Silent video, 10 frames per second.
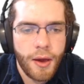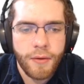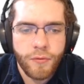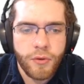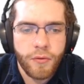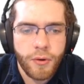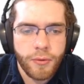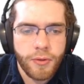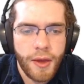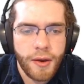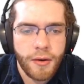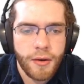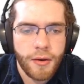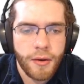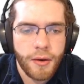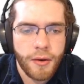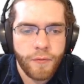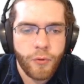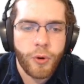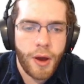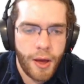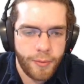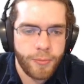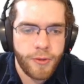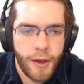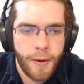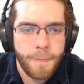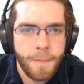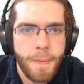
I have 3 rows and 4 columns now.